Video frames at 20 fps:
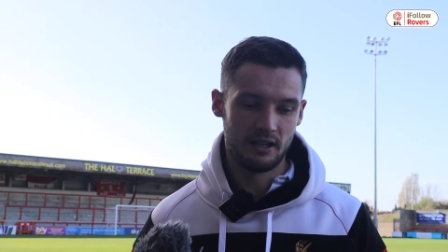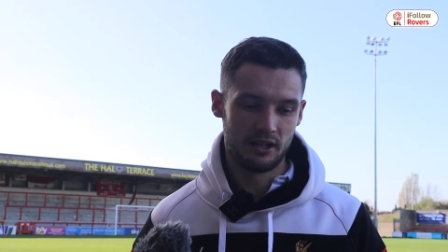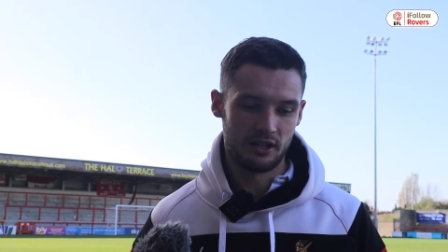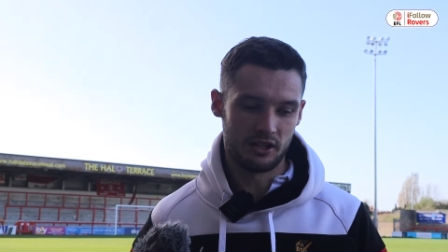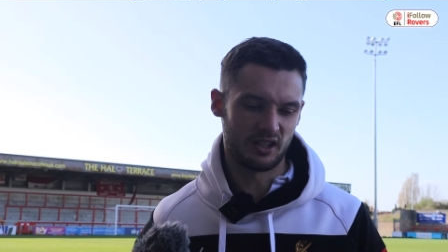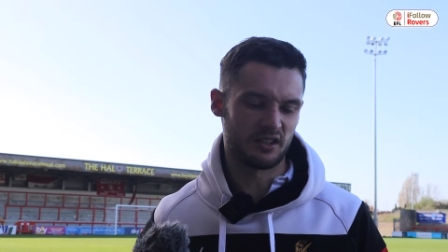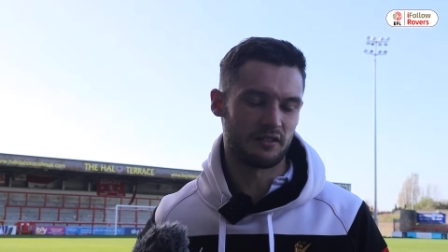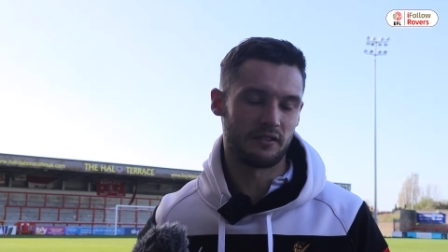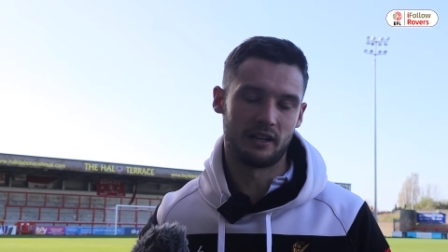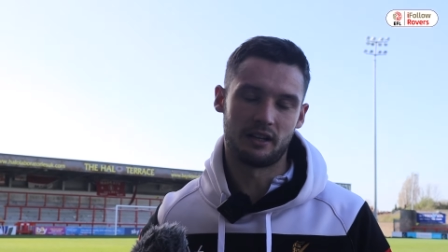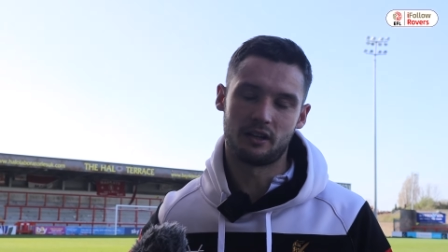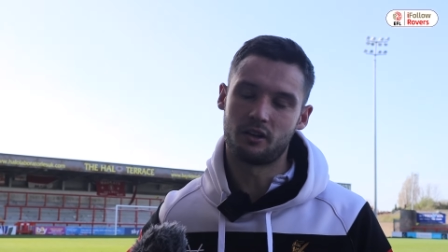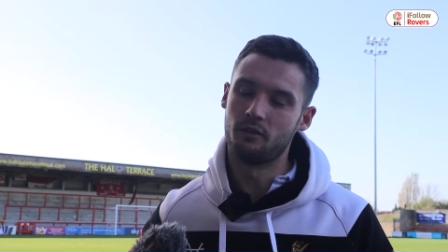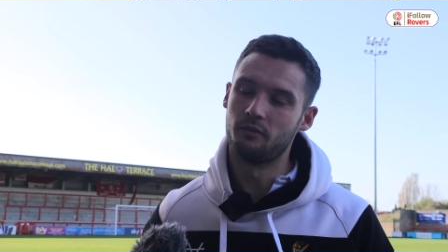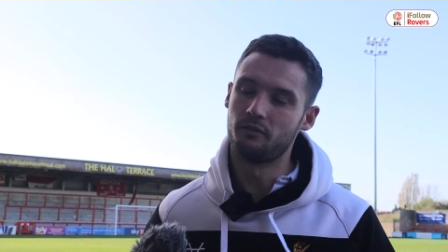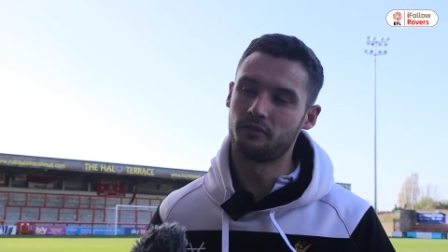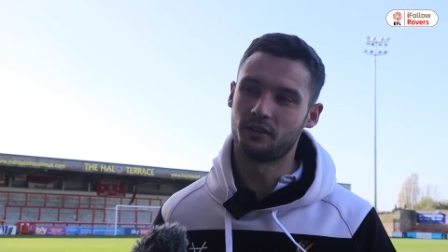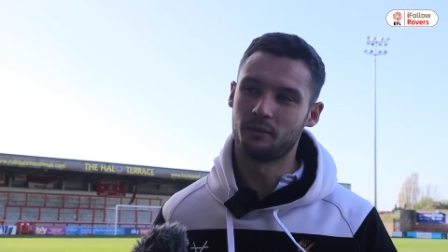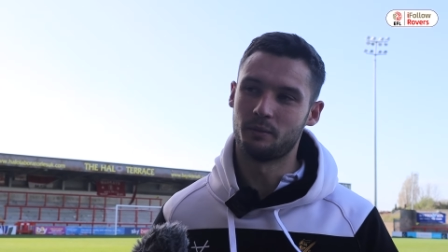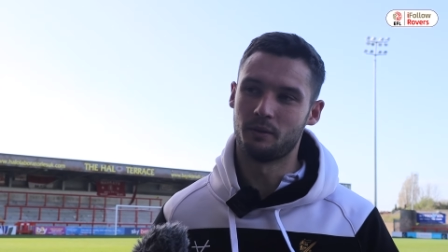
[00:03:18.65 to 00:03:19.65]
you just feel
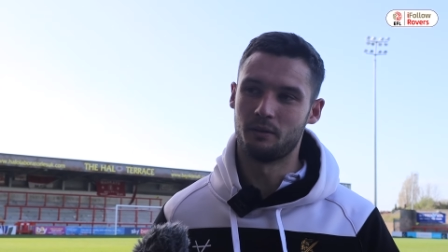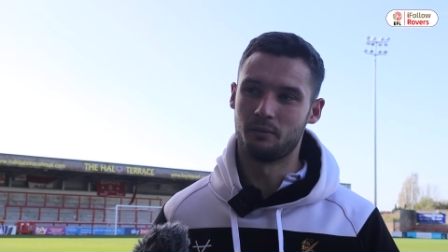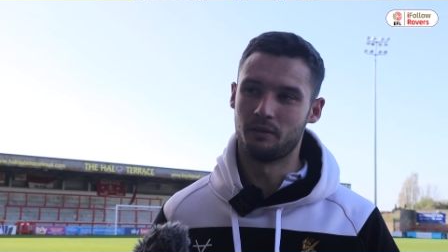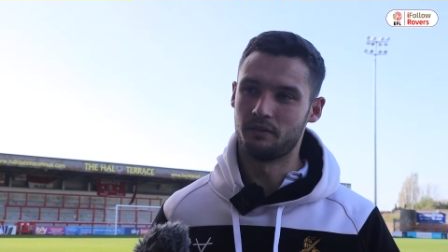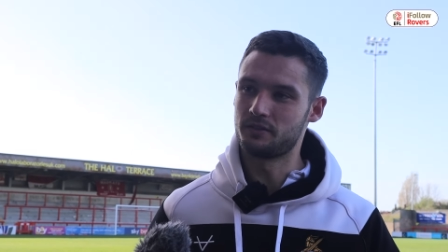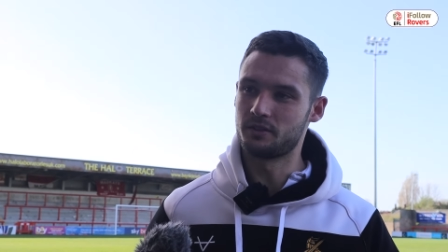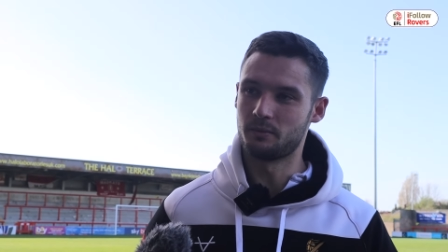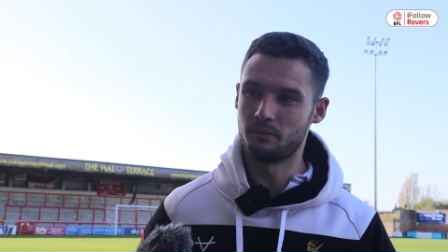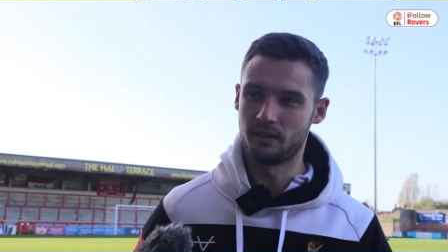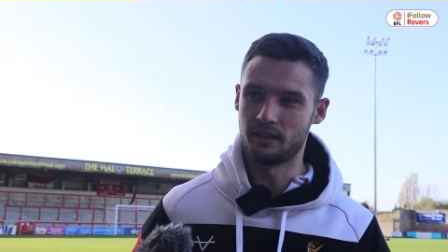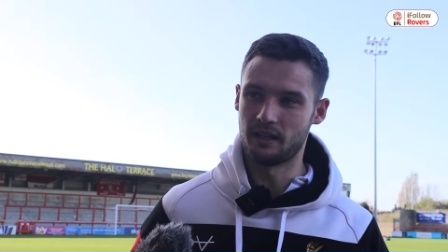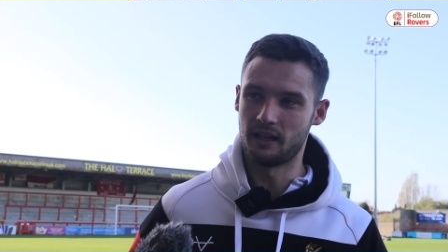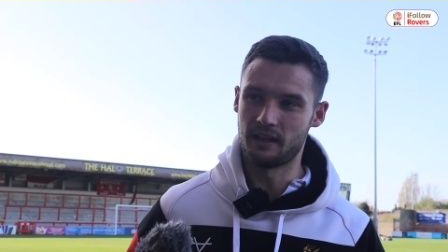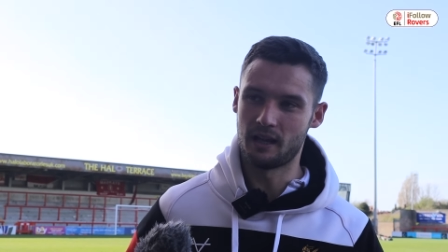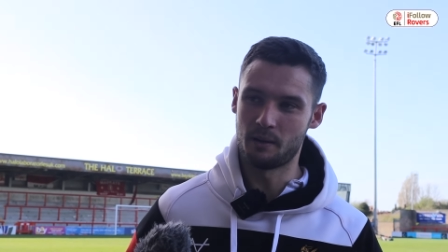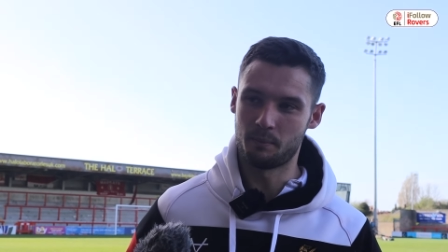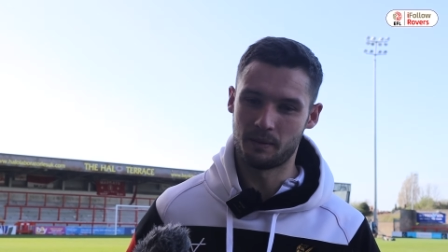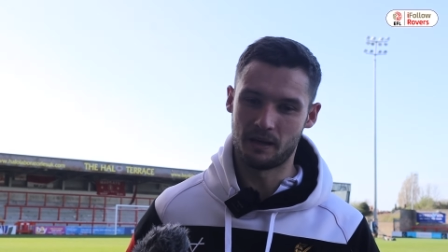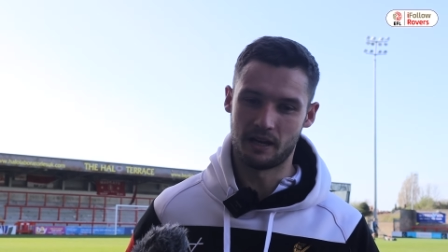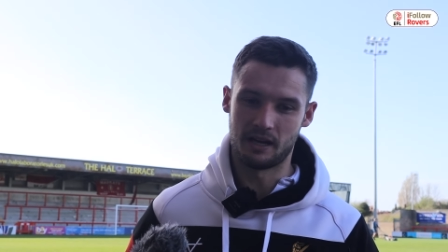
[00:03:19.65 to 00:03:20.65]
comfortable with someone like
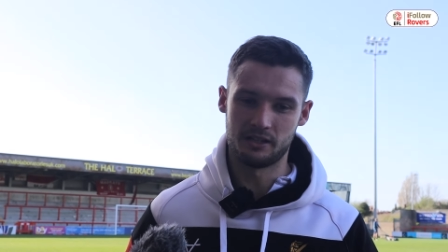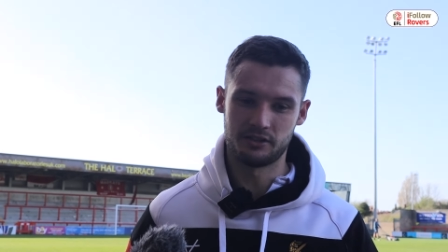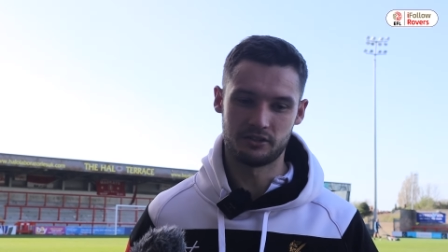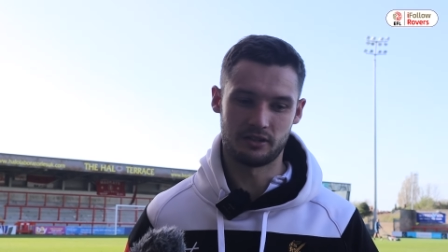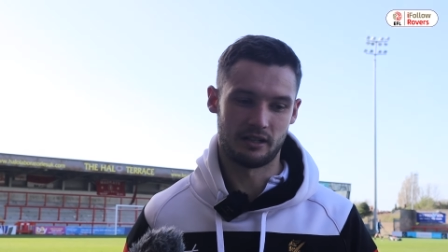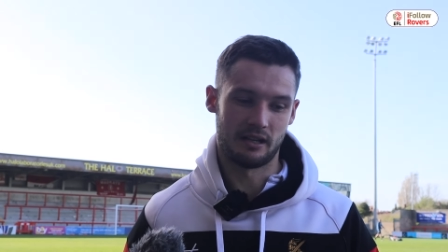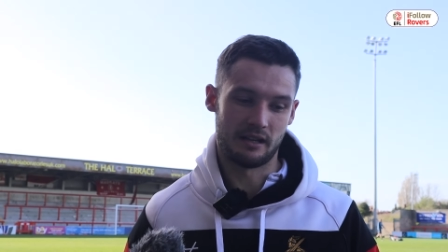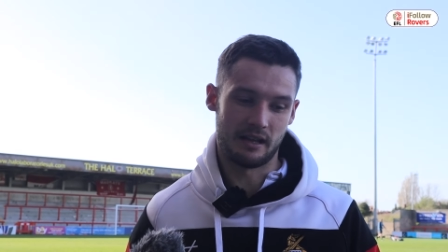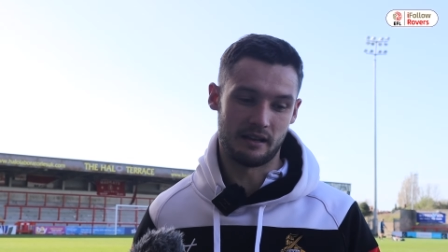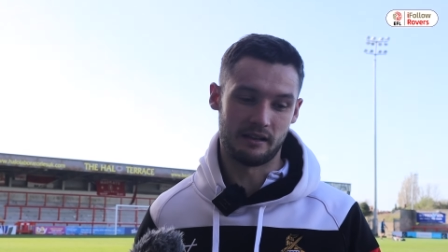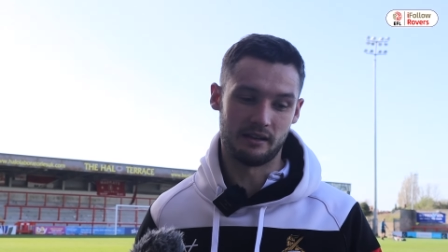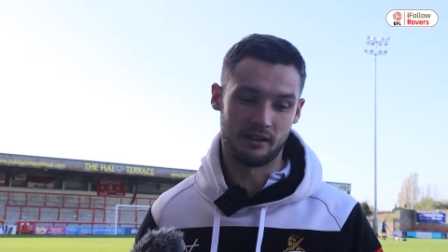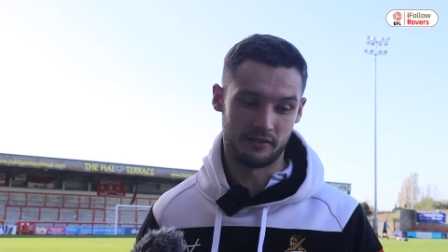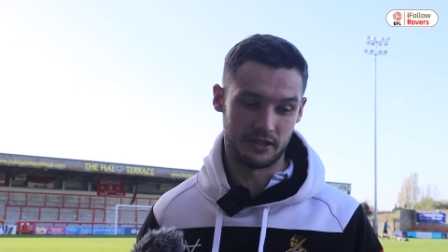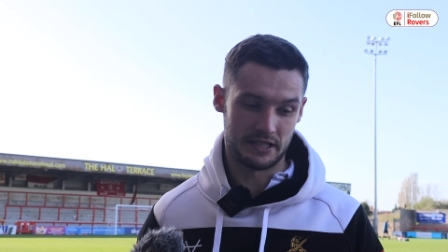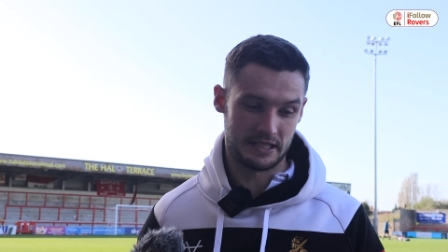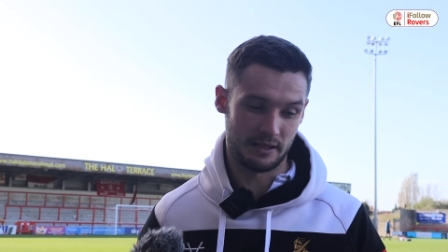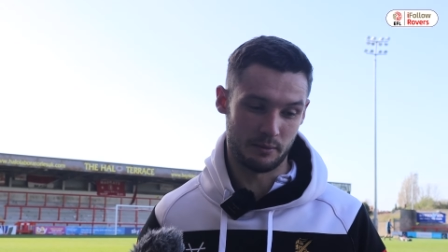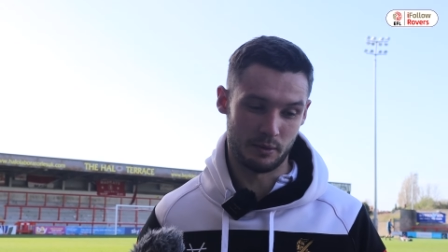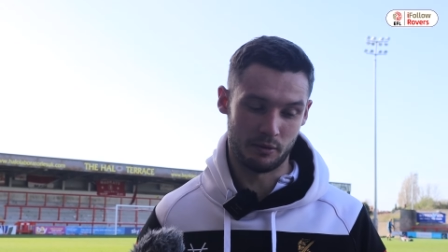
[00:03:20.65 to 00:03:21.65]
that behind you. And then
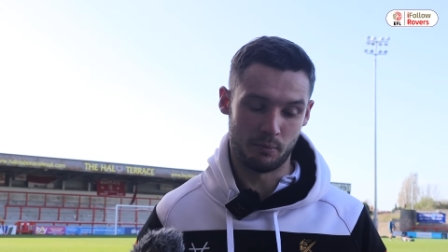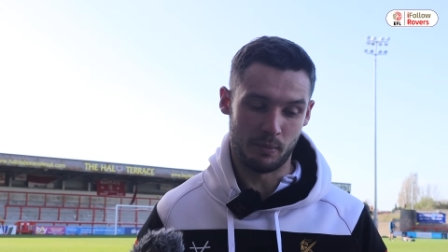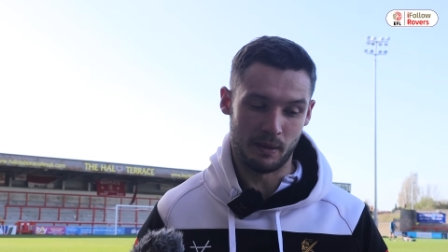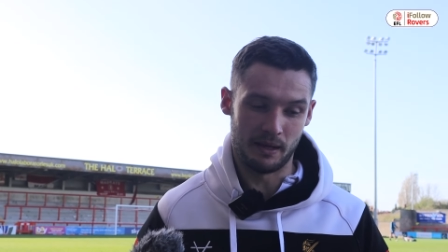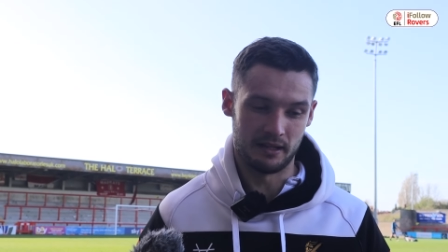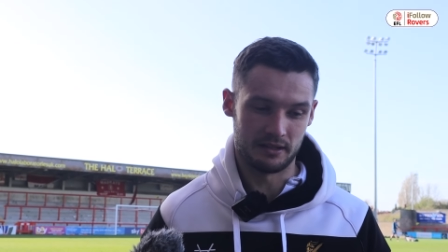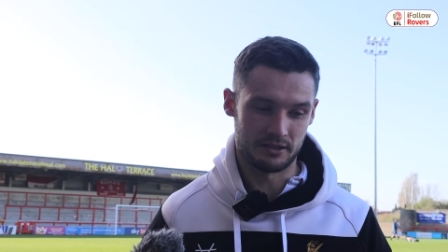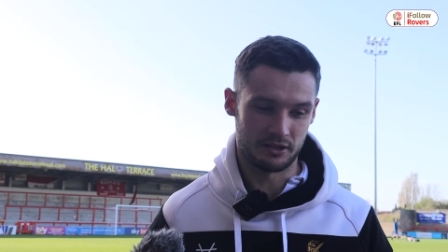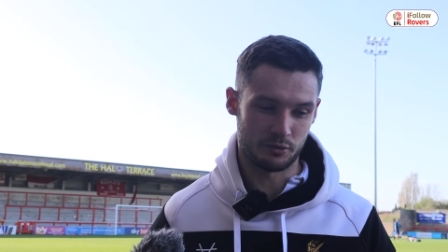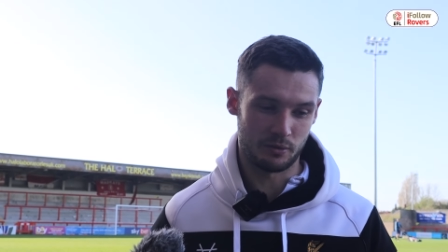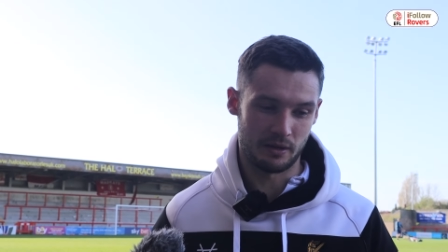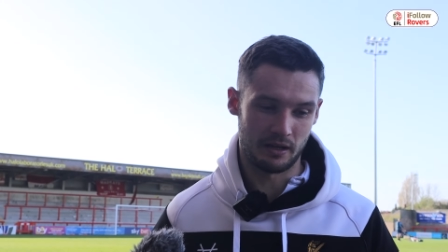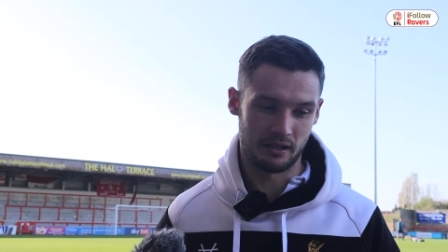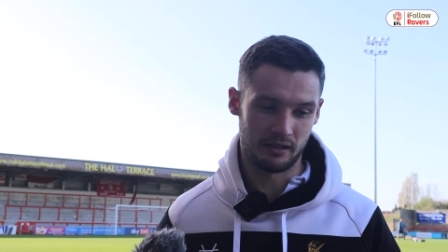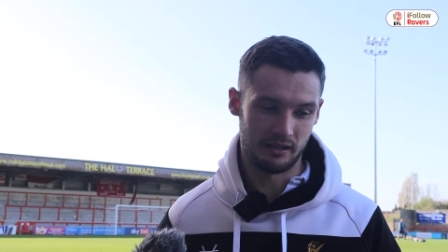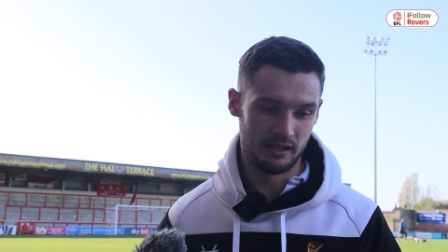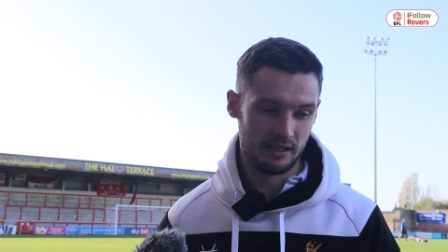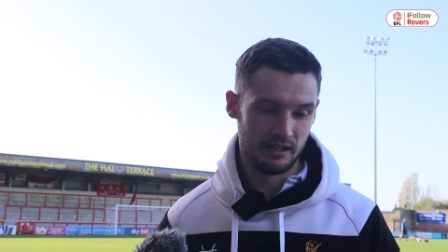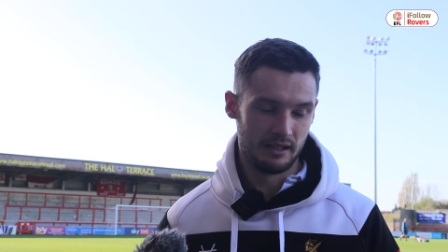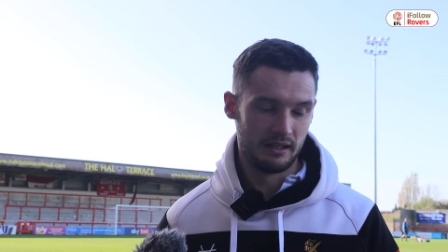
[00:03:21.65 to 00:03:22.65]
obviously with Bales as
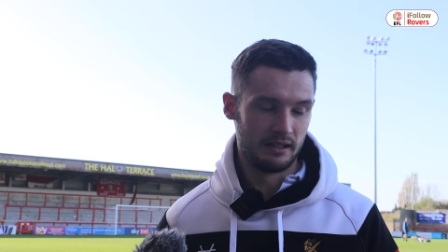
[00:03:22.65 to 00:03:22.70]
well.